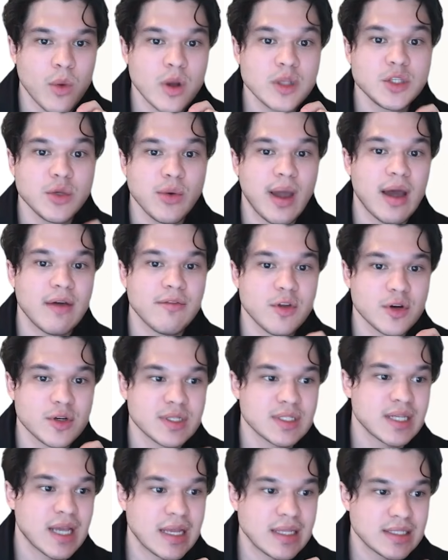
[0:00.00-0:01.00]
Once you have your
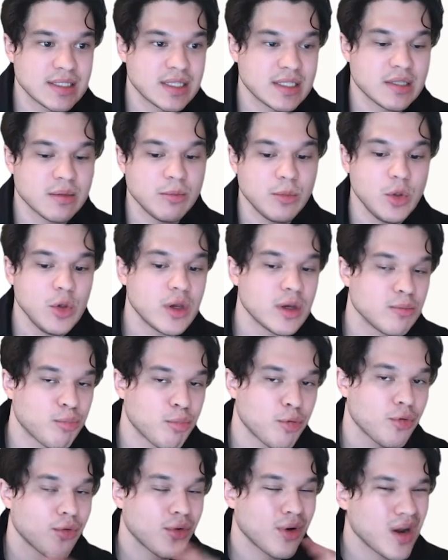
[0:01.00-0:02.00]
design system, you can
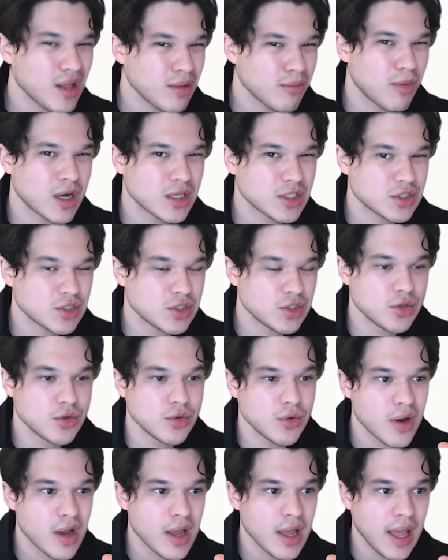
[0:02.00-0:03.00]
pretty much
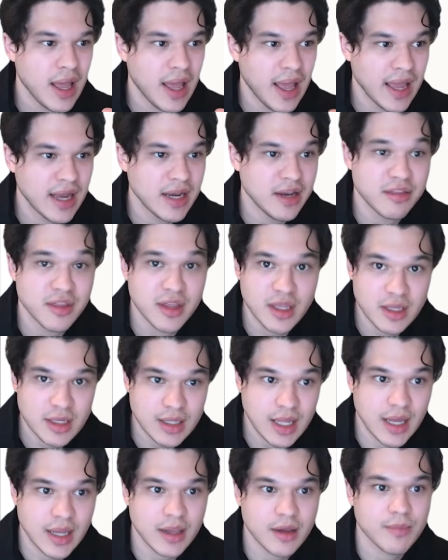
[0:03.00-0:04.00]
do anything
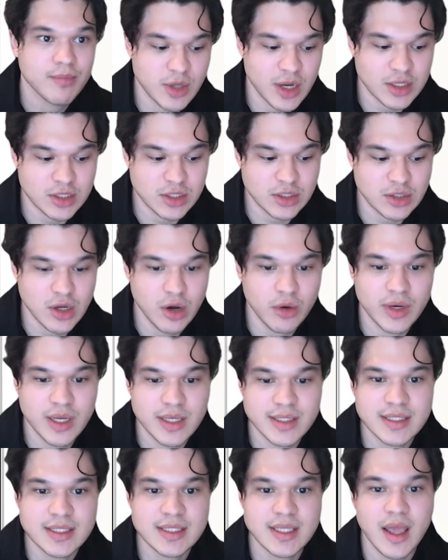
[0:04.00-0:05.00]
you'd like. You actually don't
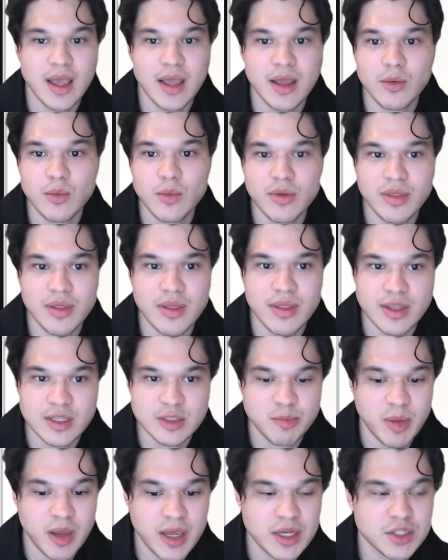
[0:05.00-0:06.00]
need to stay within
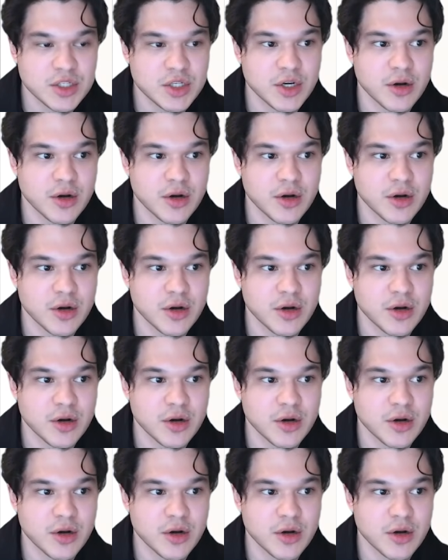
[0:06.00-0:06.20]
this page